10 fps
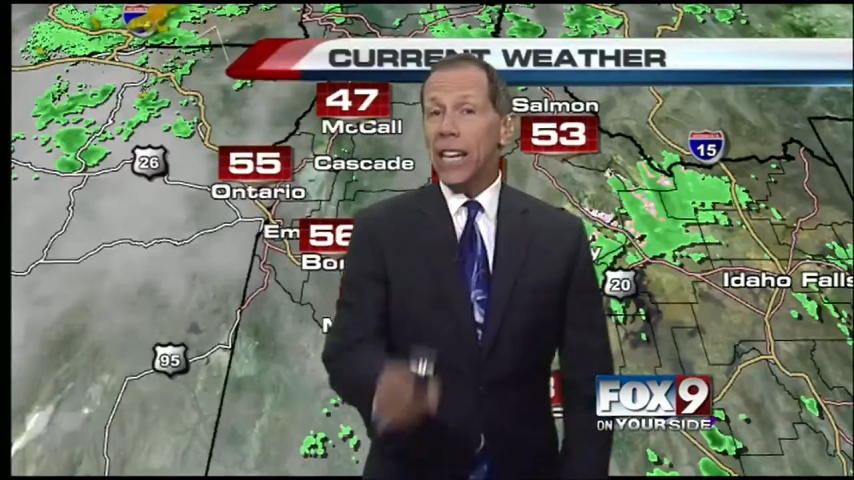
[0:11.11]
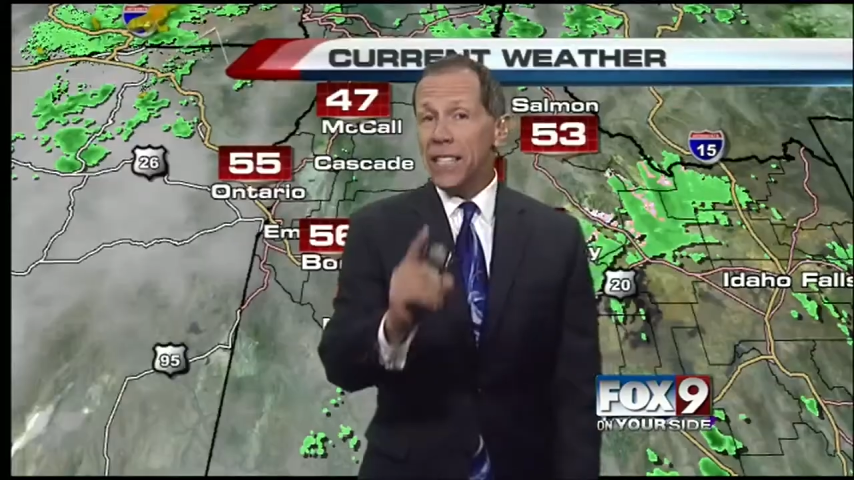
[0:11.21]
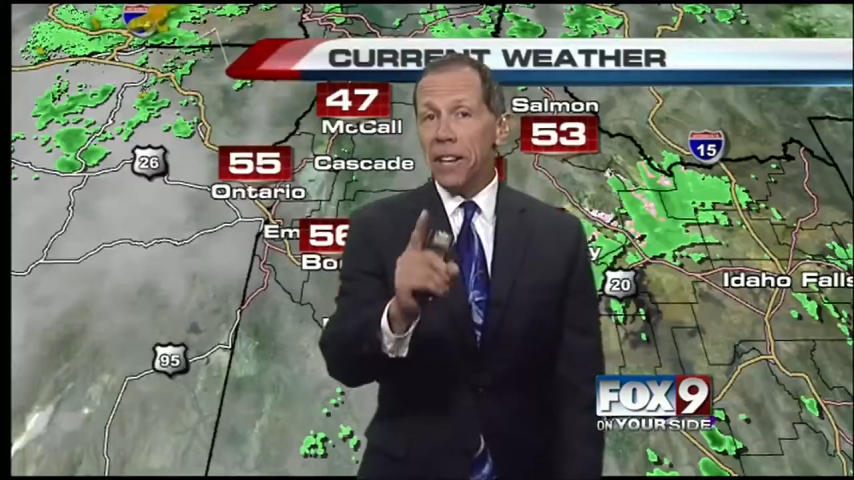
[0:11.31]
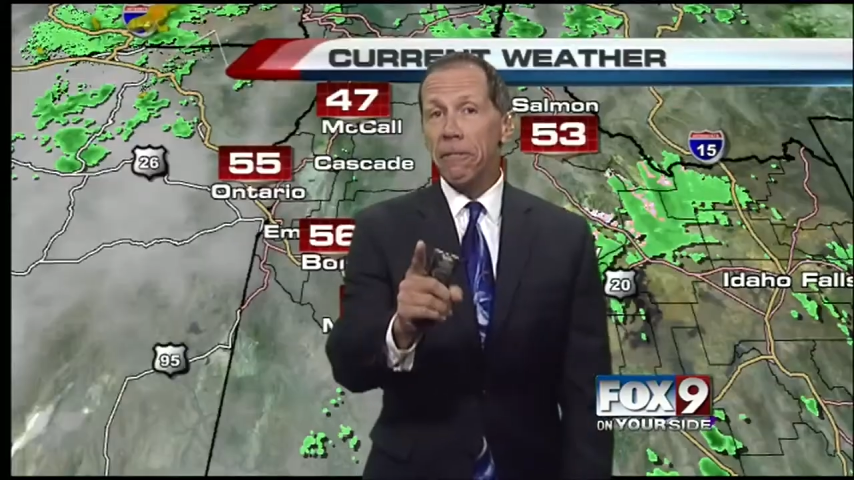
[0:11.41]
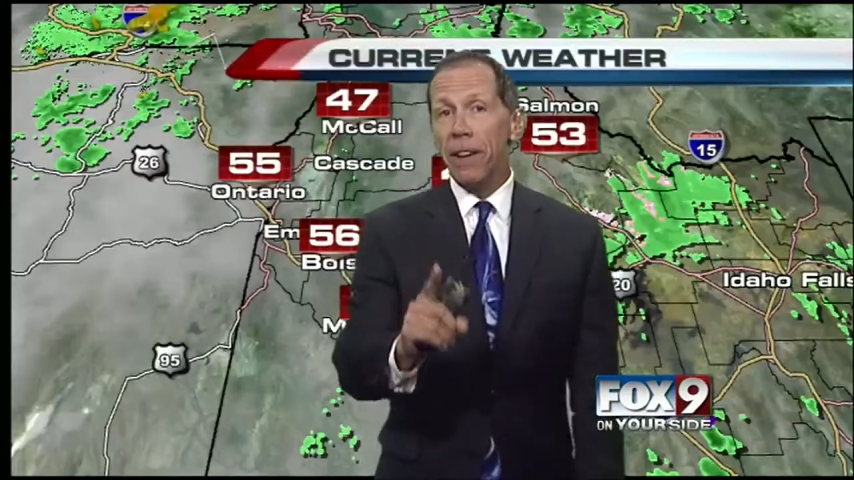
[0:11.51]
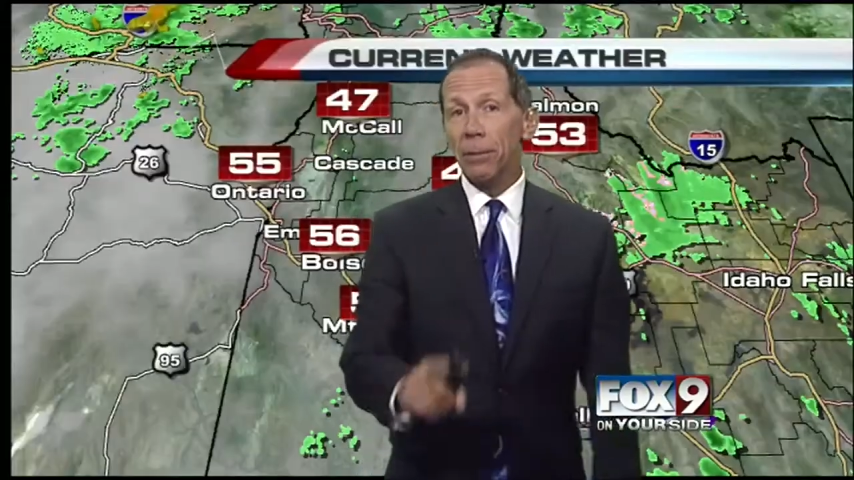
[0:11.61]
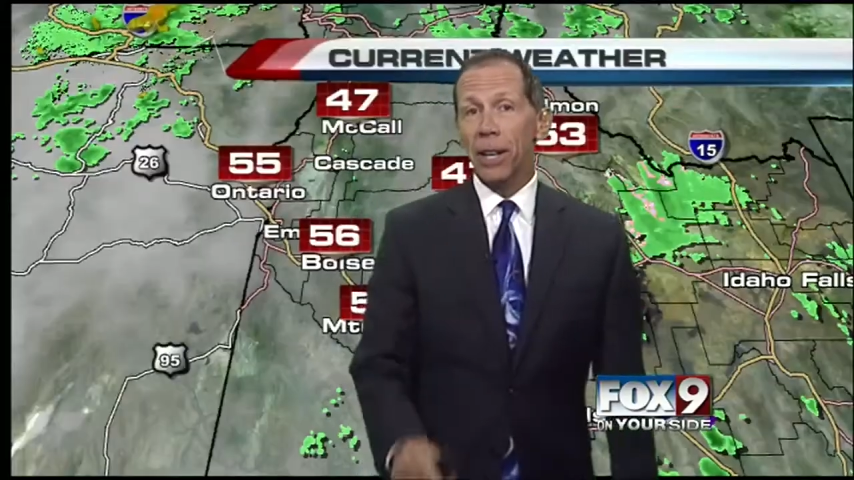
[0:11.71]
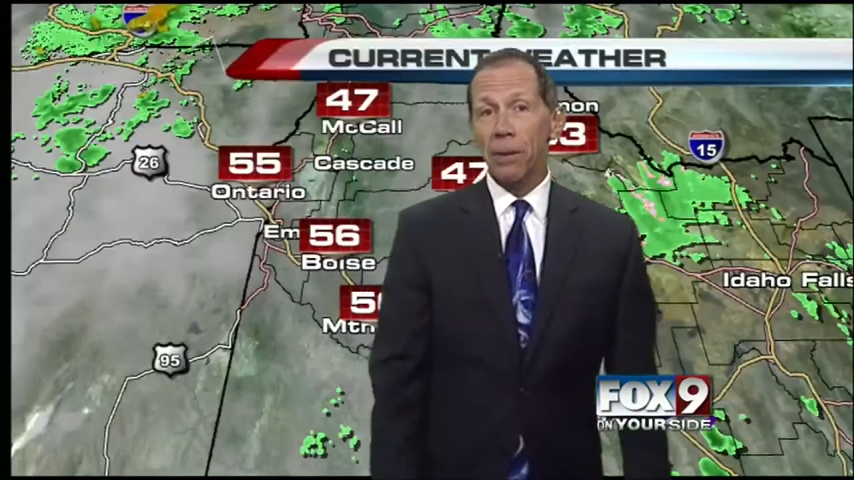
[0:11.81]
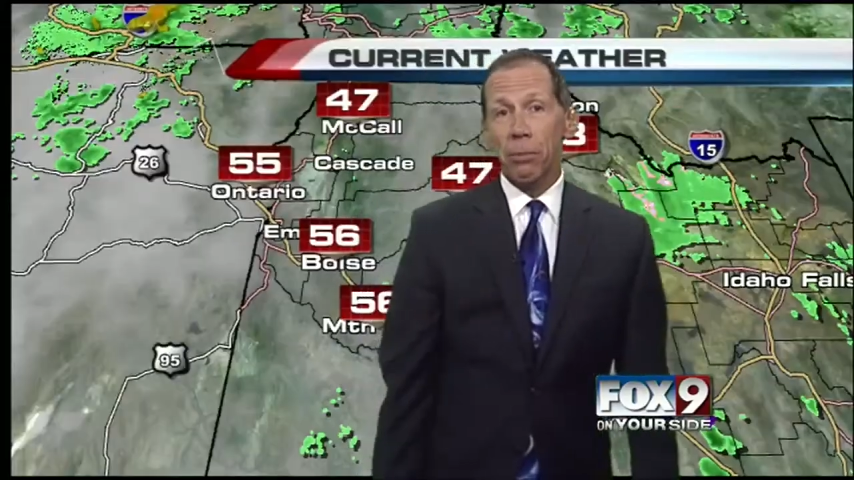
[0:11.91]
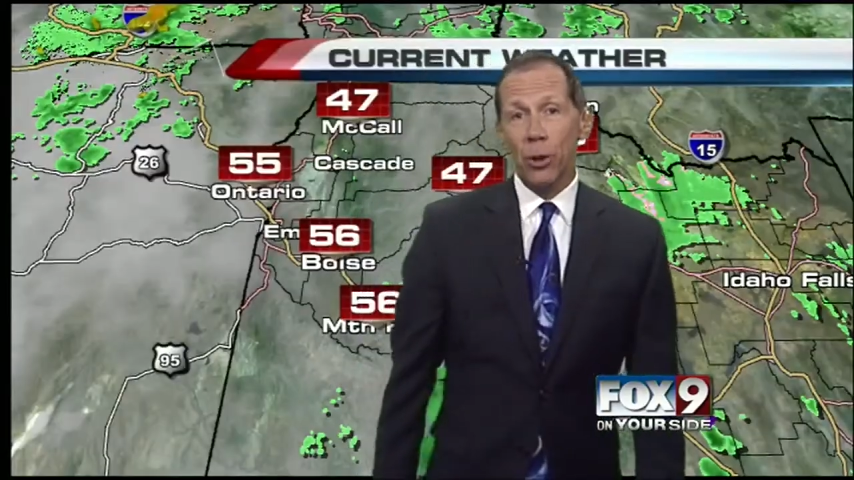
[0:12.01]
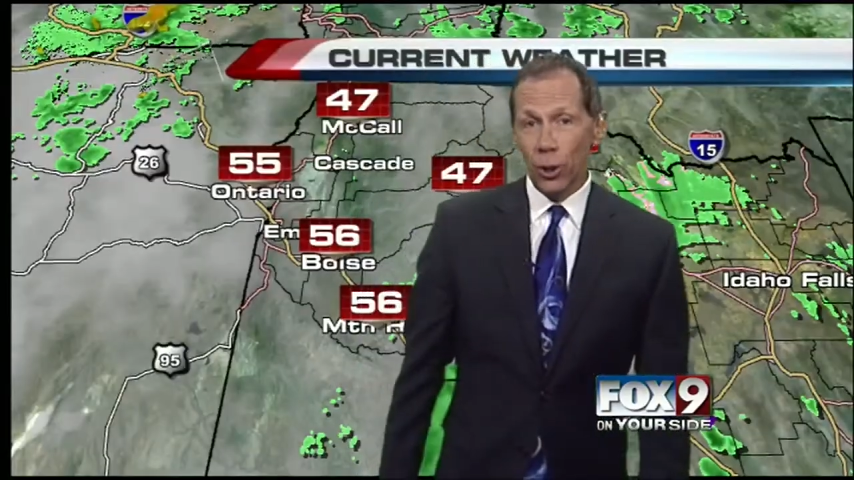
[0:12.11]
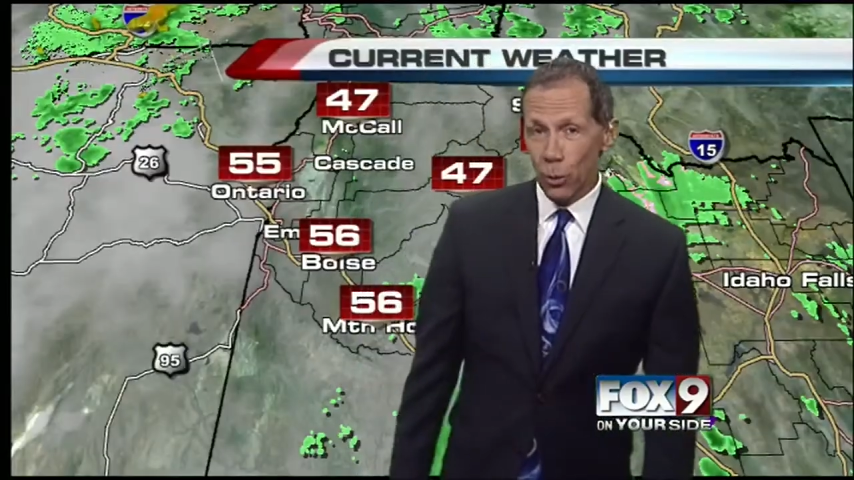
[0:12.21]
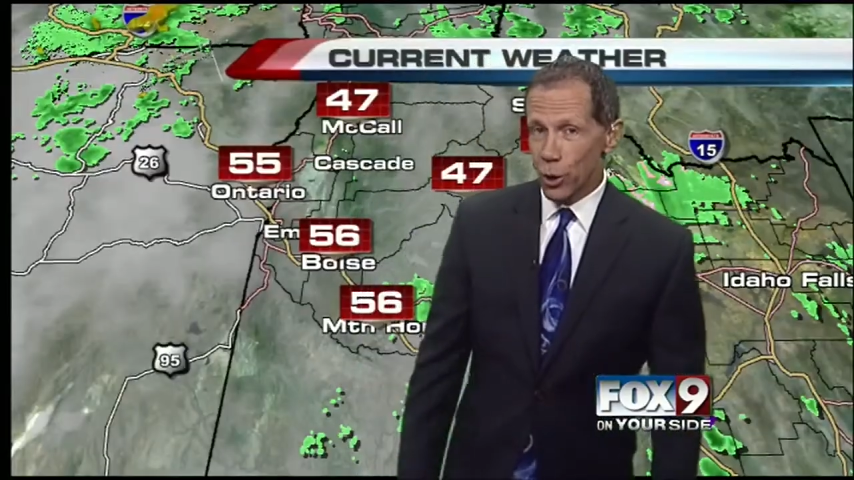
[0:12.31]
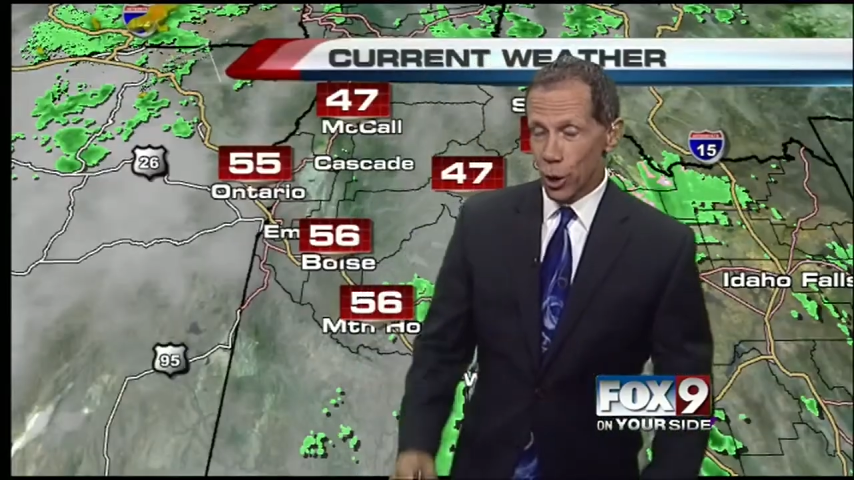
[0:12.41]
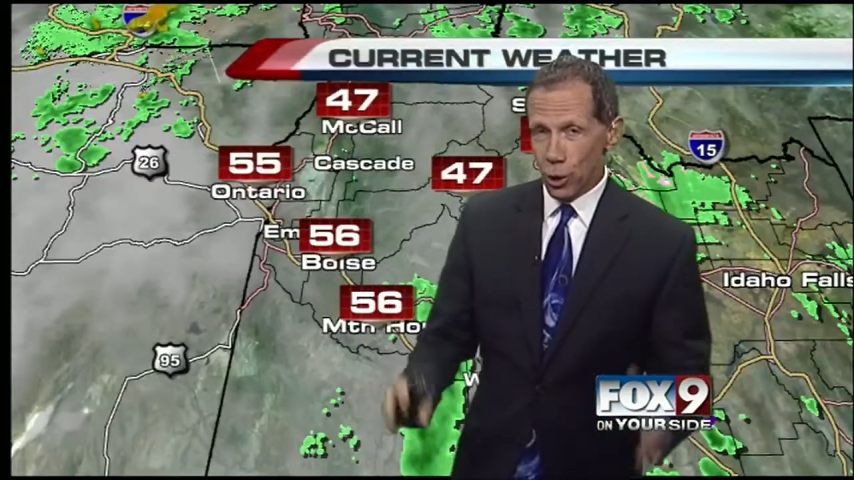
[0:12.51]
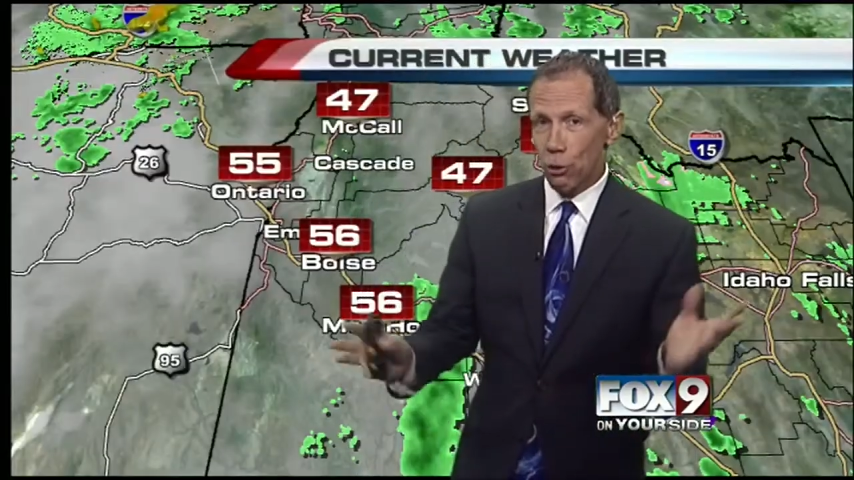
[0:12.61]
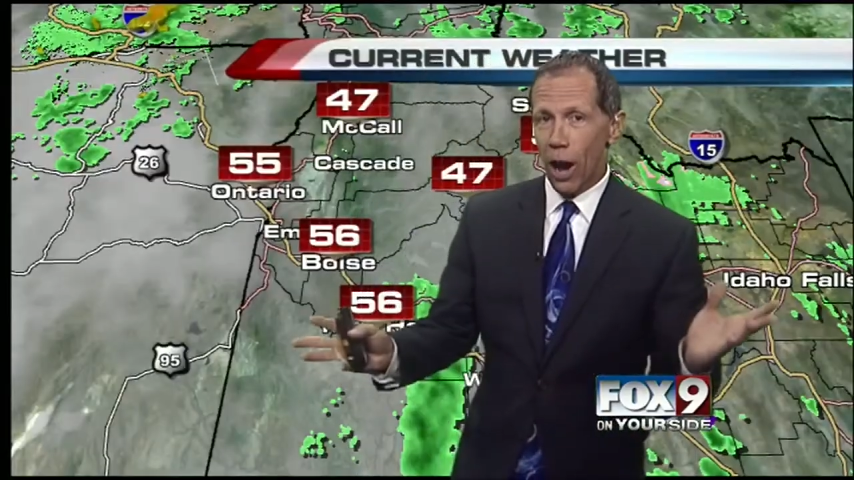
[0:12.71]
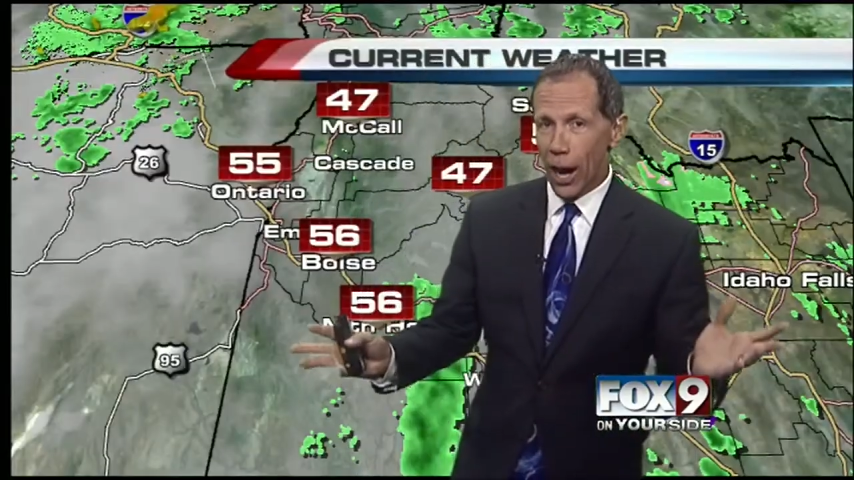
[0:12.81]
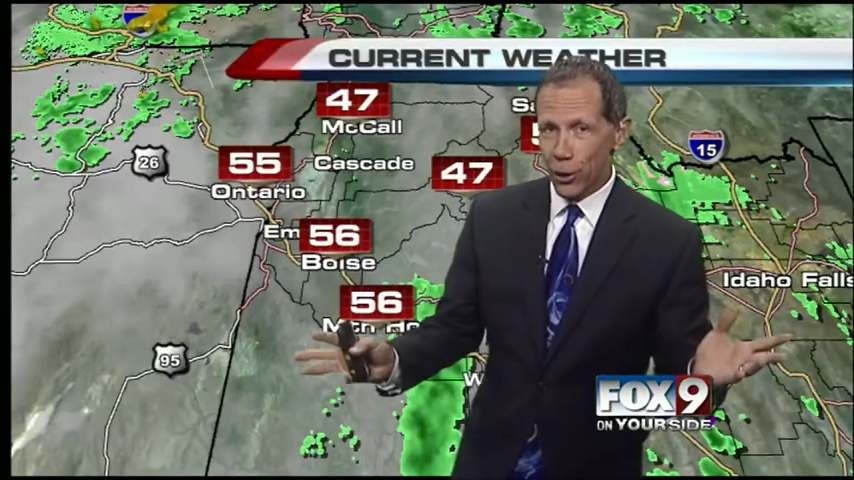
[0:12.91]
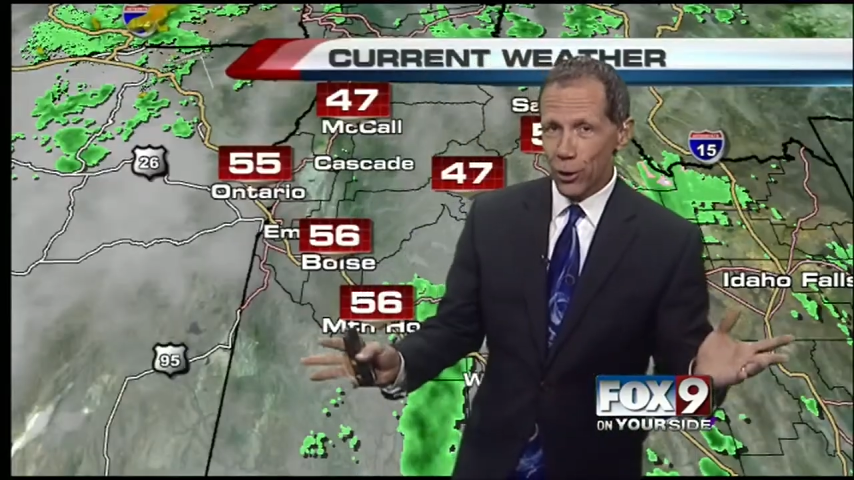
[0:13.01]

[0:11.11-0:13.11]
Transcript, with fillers: it did affect my computer, which just crashed.